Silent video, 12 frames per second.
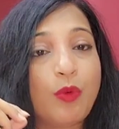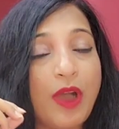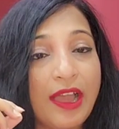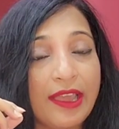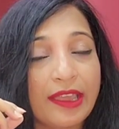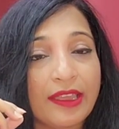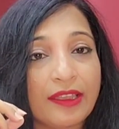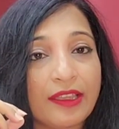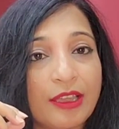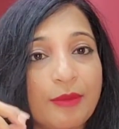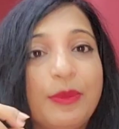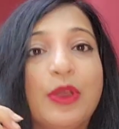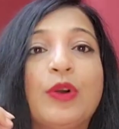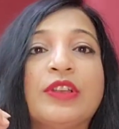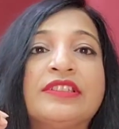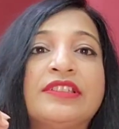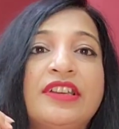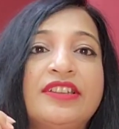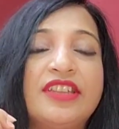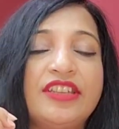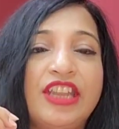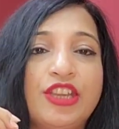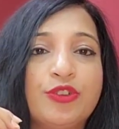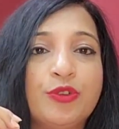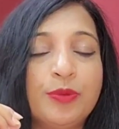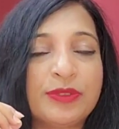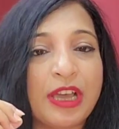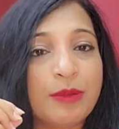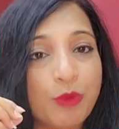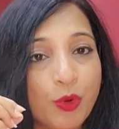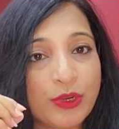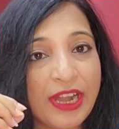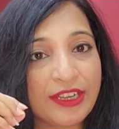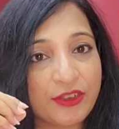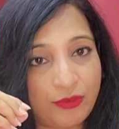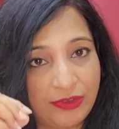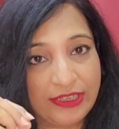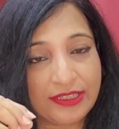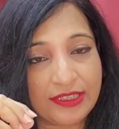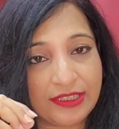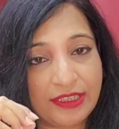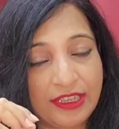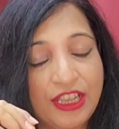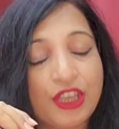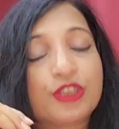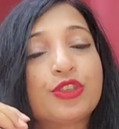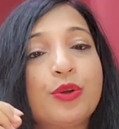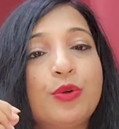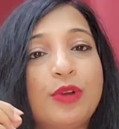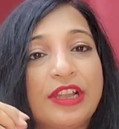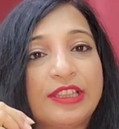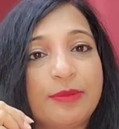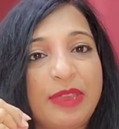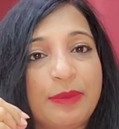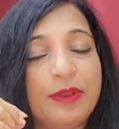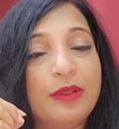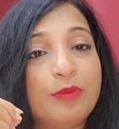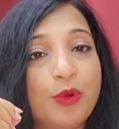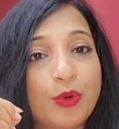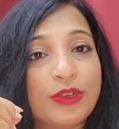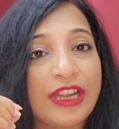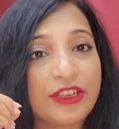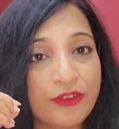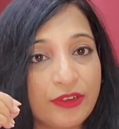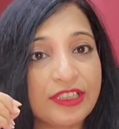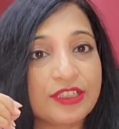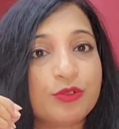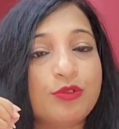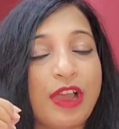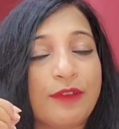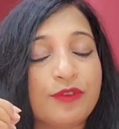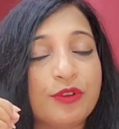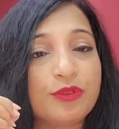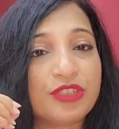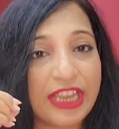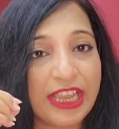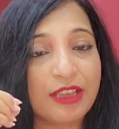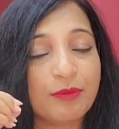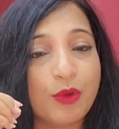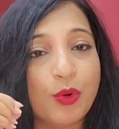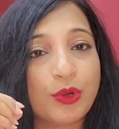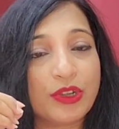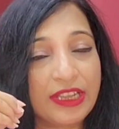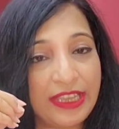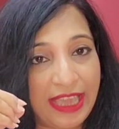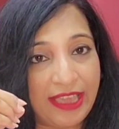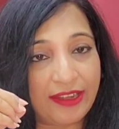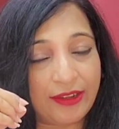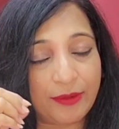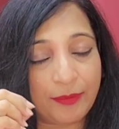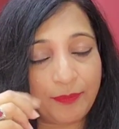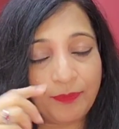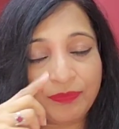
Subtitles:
Why? Because certain age groups are more at risk. So who are the people more at risk who have to take more care?